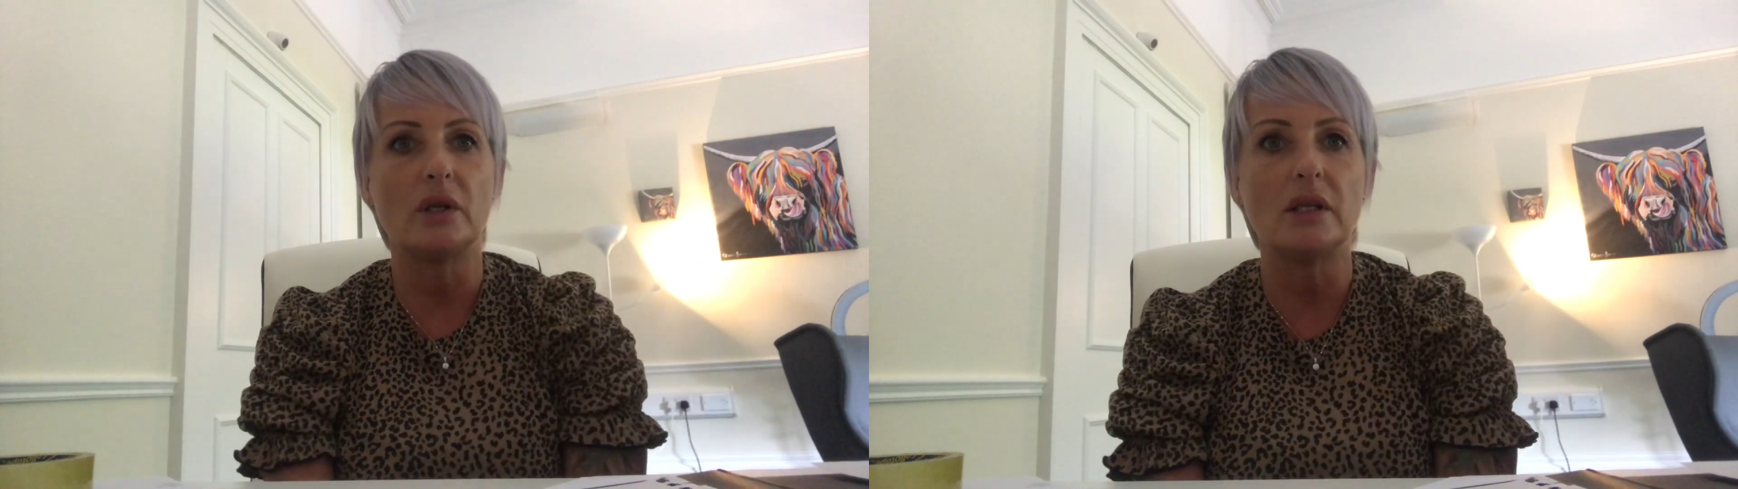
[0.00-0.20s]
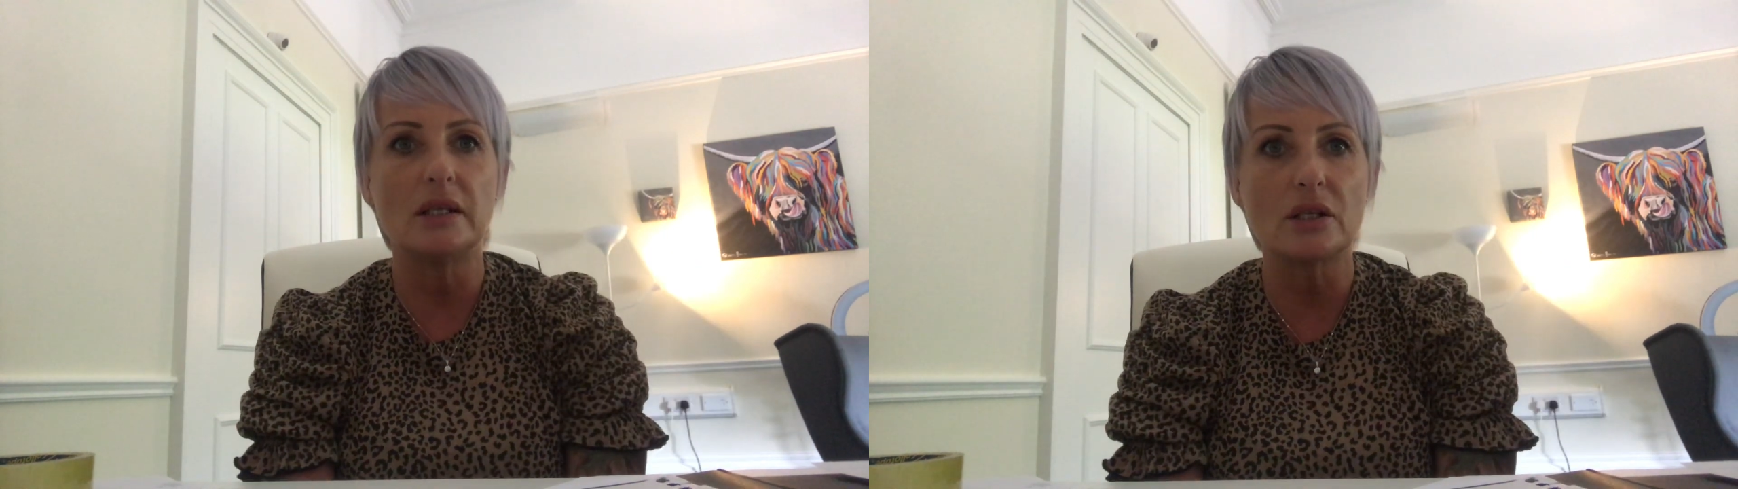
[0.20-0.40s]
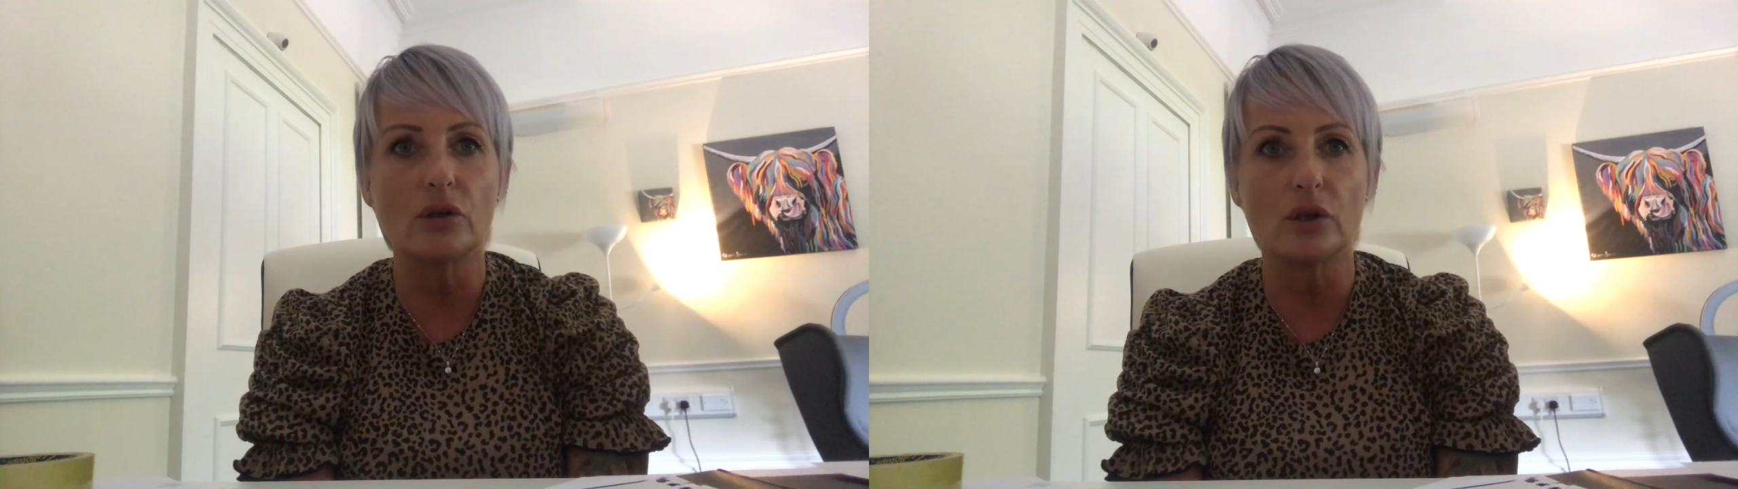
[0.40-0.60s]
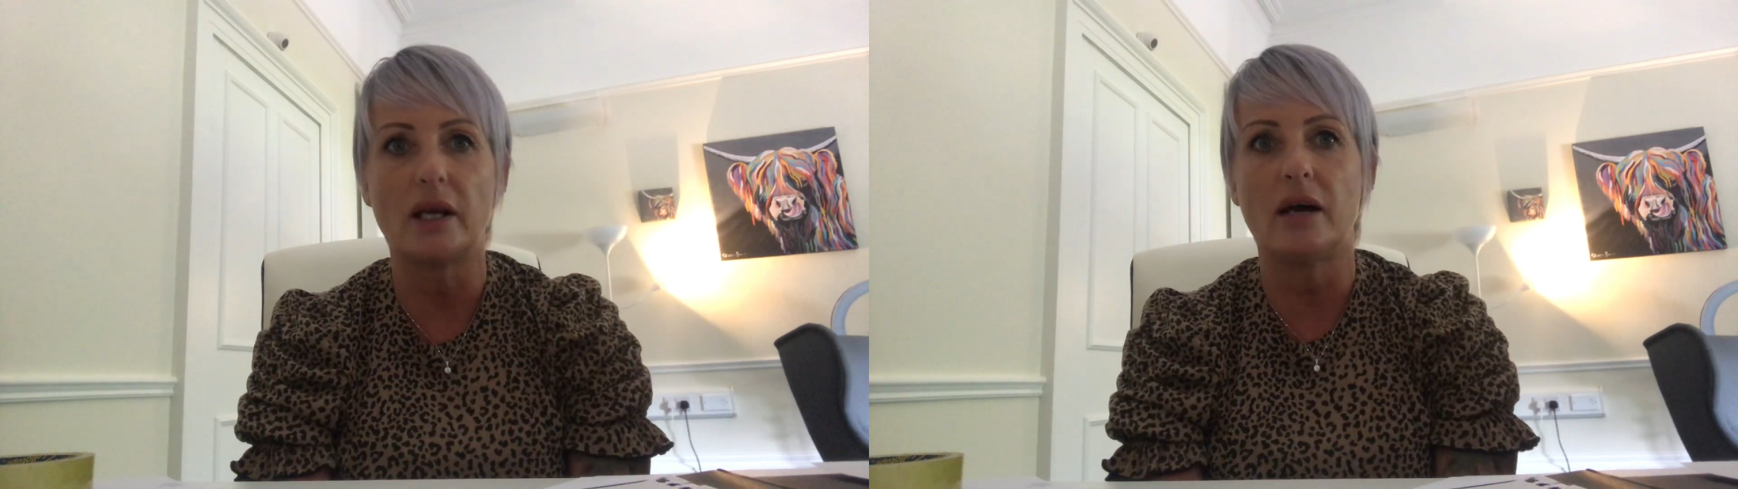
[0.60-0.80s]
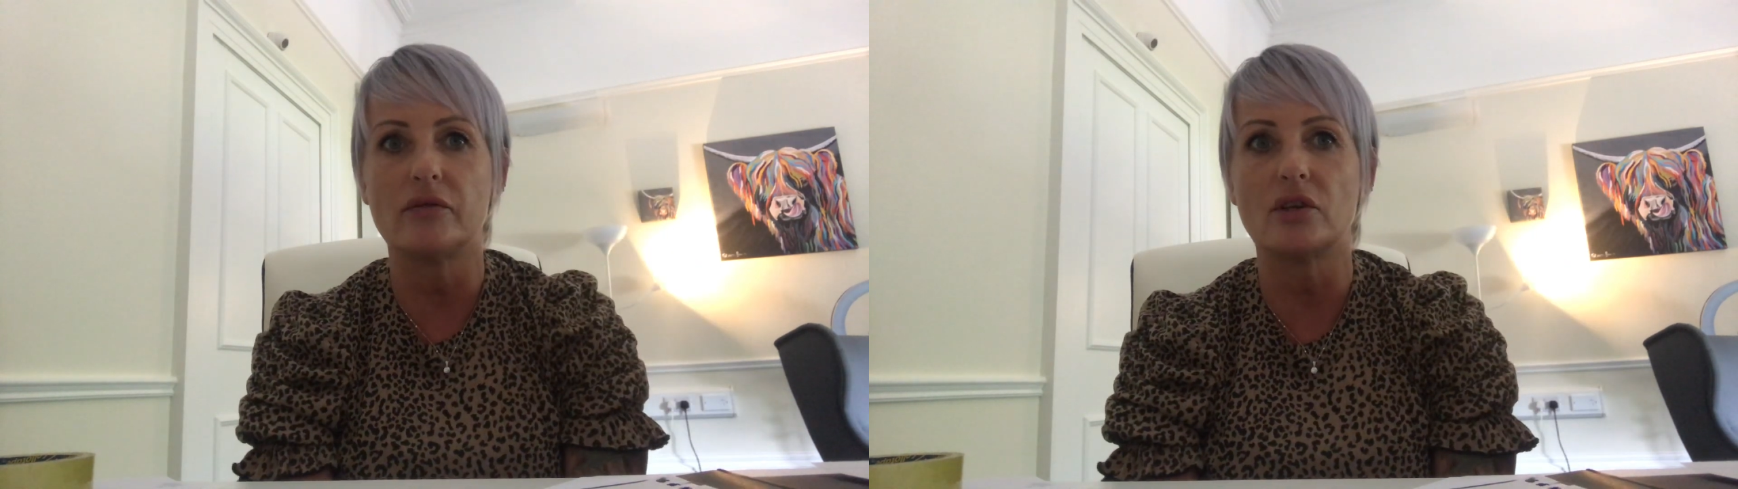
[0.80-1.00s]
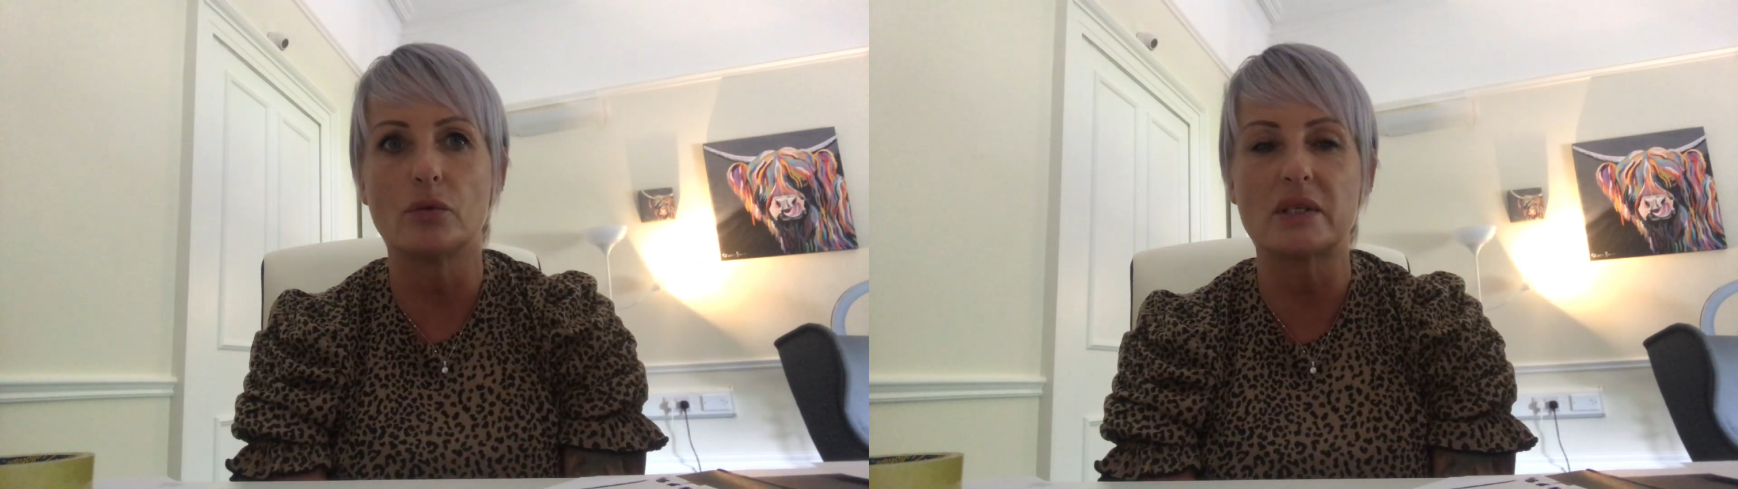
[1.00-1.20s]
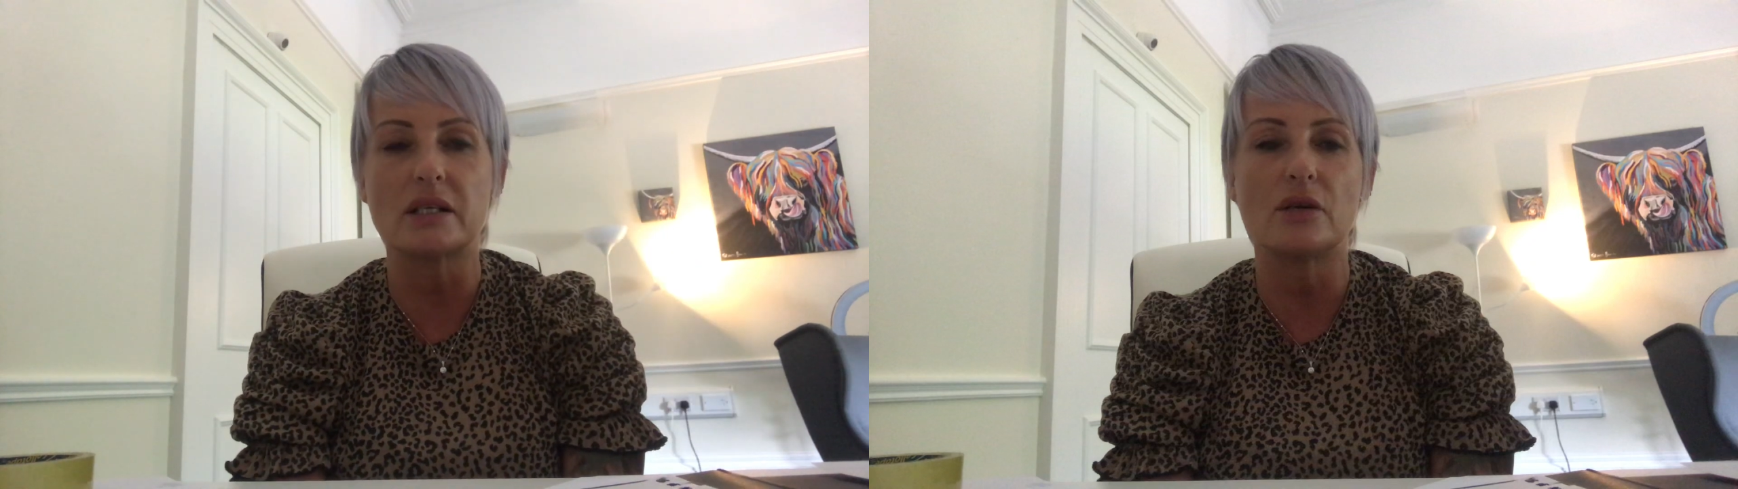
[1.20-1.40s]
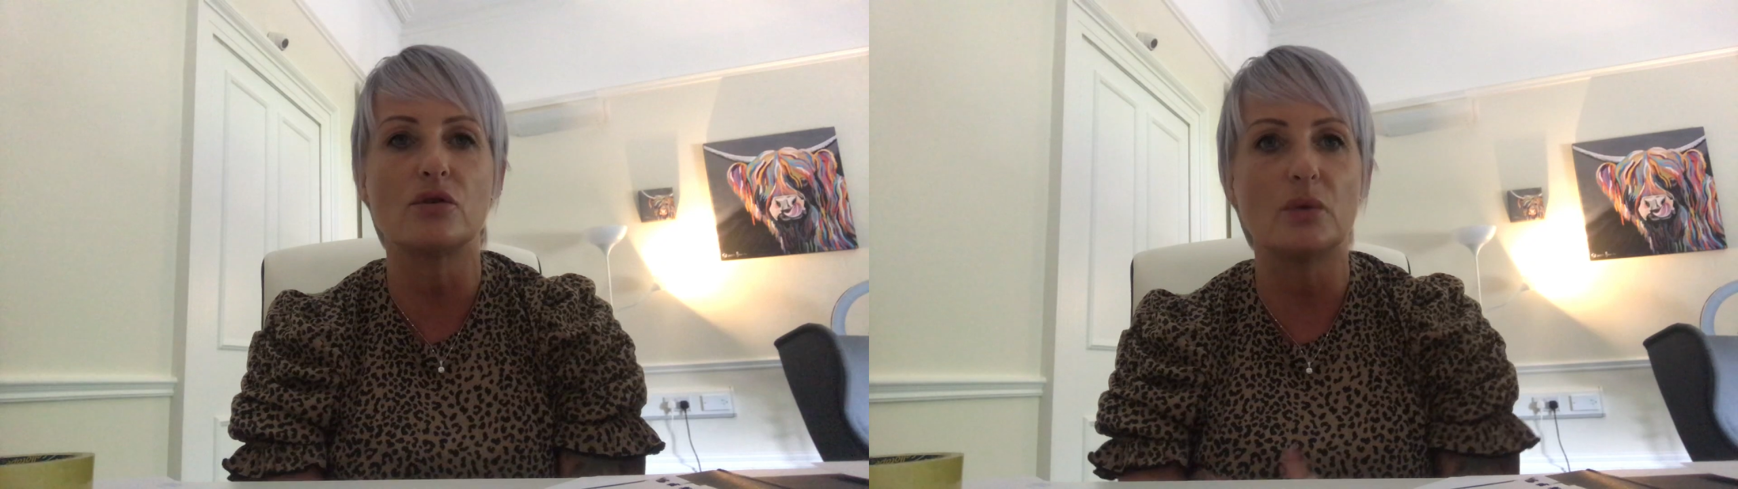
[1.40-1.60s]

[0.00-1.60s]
We need to look after ourselves,